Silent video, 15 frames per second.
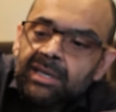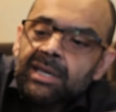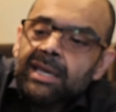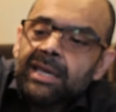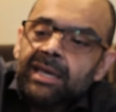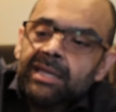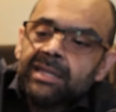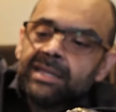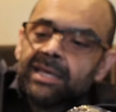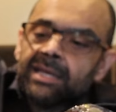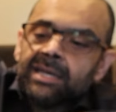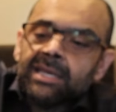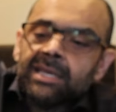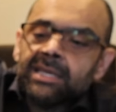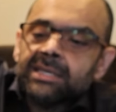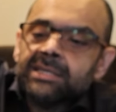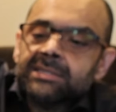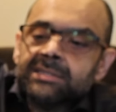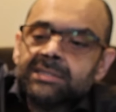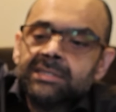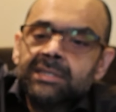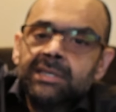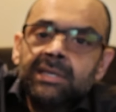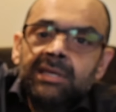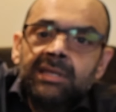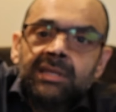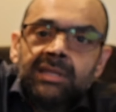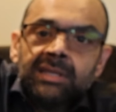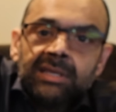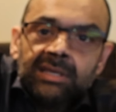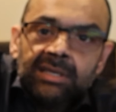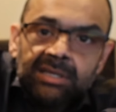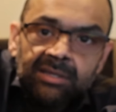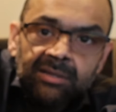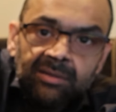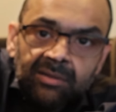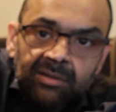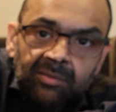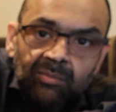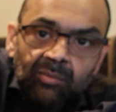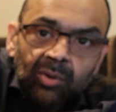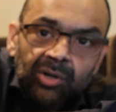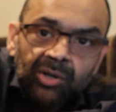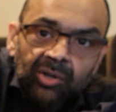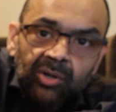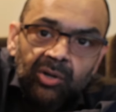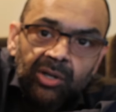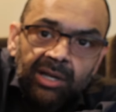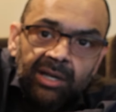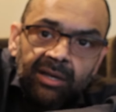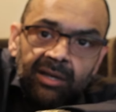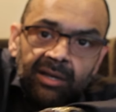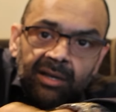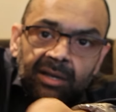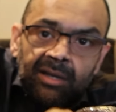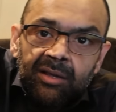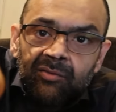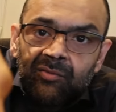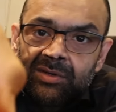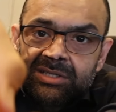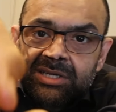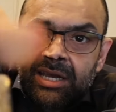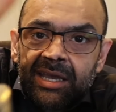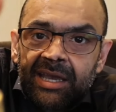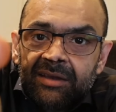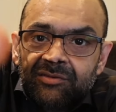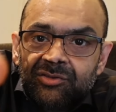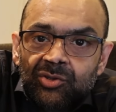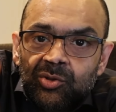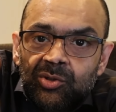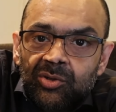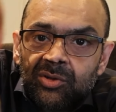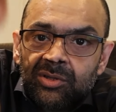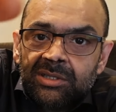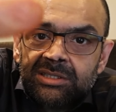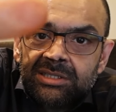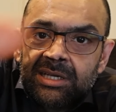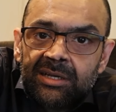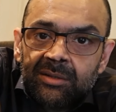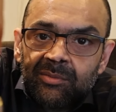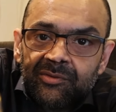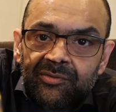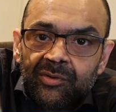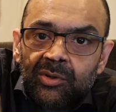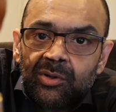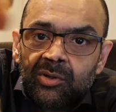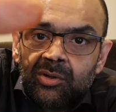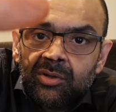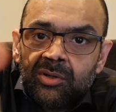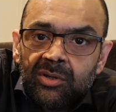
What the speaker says: and that is the body oil which I have showed on the channel before.